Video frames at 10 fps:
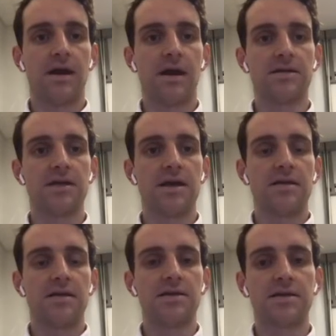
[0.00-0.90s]
And
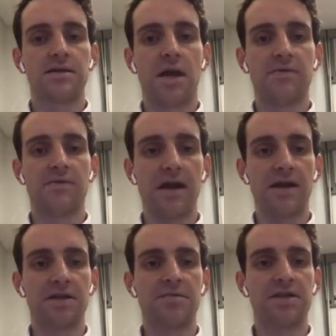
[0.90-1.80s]
this
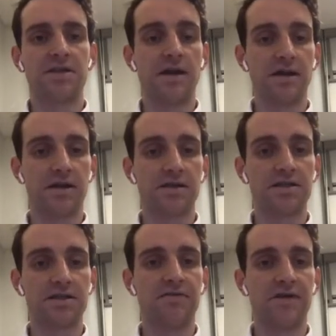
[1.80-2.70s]
type of case can
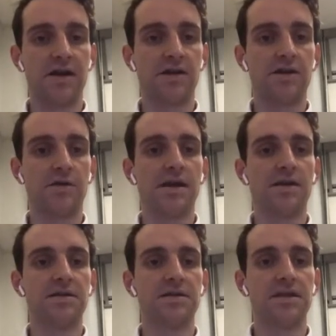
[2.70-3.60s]
present to the radiologist
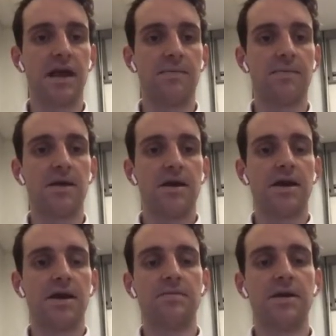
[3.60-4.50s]
in varied
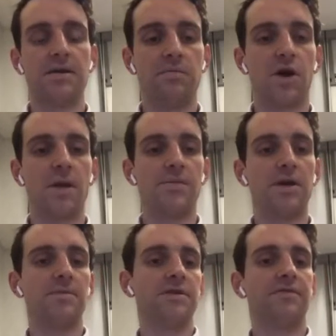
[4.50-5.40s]
ways. It can
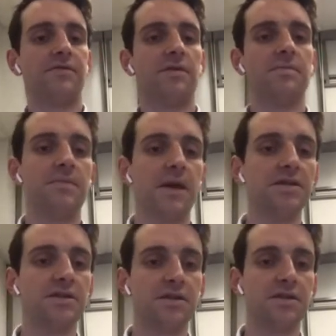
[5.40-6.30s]
be with primary imaging
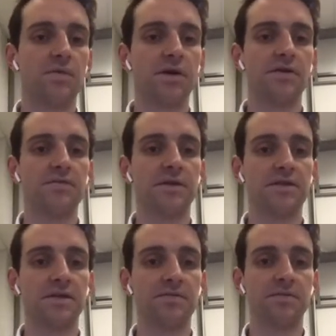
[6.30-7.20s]
for a patient
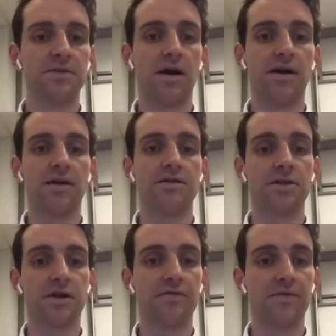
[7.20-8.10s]
where the symptoms
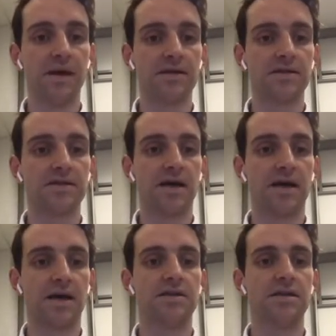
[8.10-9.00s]
are highly concerning for
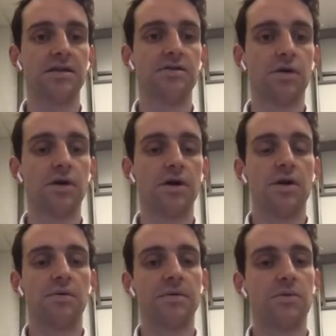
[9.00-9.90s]
metastatic
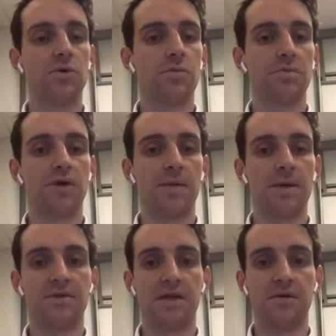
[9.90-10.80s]
disease, or with
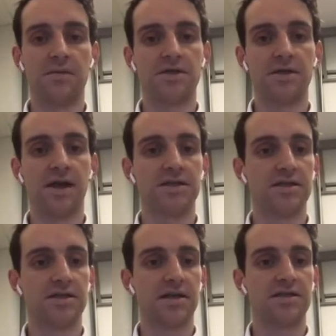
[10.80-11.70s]
abnormal primary imaging,
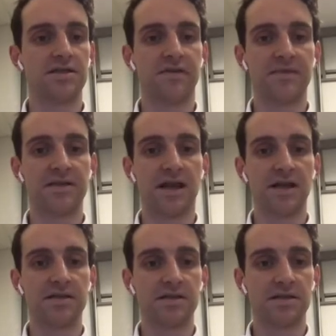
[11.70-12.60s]
which is highly
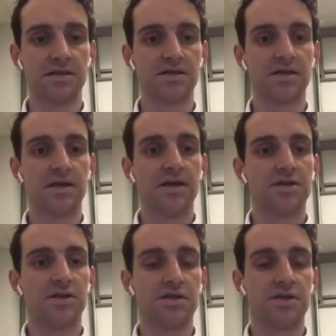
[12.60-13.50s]
suggestive of
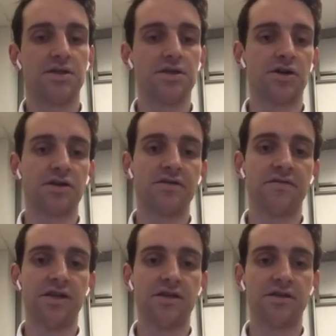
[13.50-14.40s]
metastasis, such as a
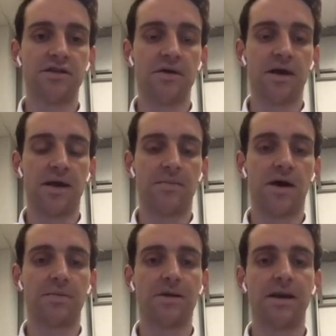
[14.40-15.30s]
destructive
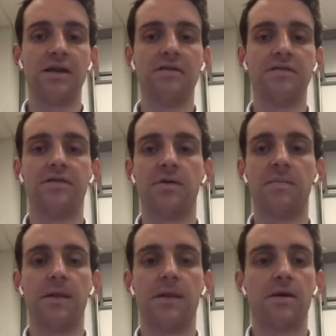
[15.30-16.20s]
lesion on a
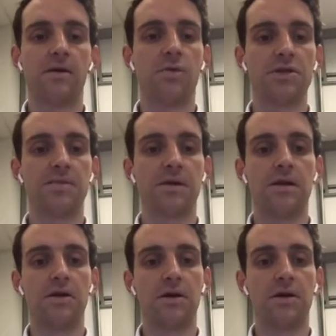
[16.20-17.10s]
plain film,
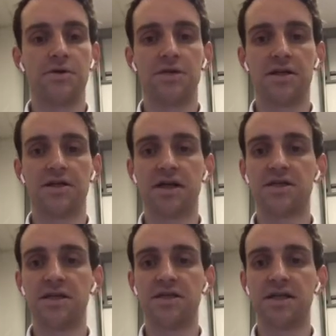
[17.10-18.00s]
or multiple lung
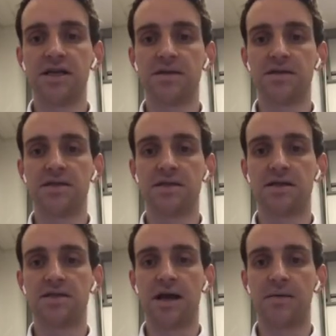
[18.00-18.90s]
nodules on a chest
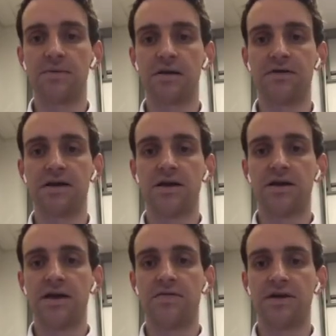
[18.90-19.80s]
CT. And this is an
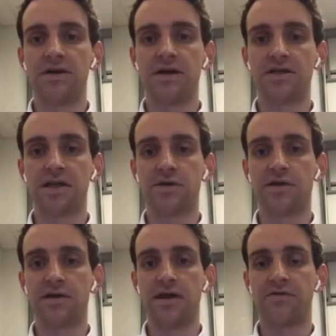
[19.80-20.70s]
example of
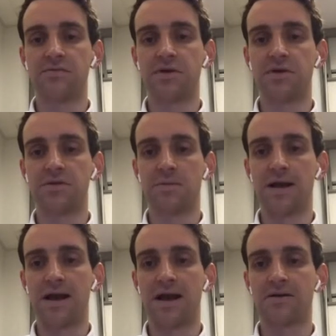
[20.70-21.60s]
a chest radiograph with
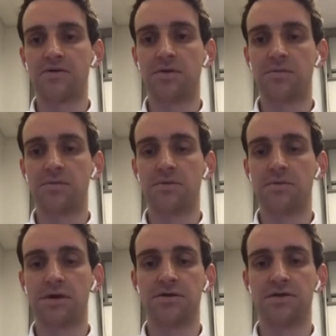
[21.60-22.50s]
multiple bilateral
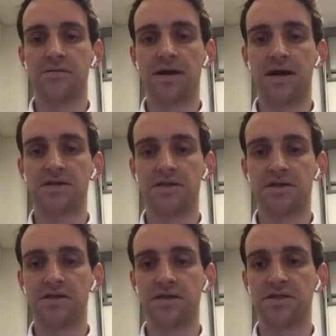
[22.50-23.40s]
pulmonary nodules and
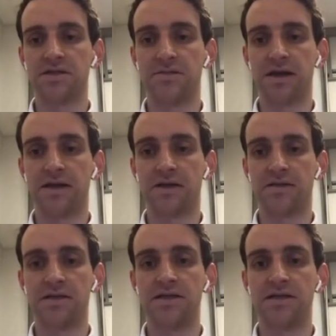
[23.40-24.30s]
masses, and you can see them
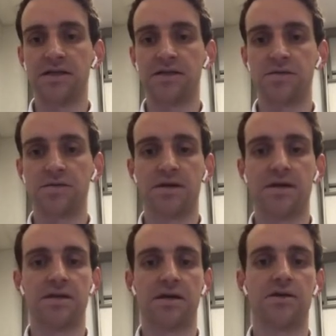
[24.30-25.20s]
again on CT, and this was
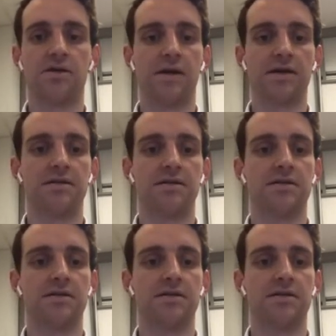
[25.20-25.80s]
metastatic colorectal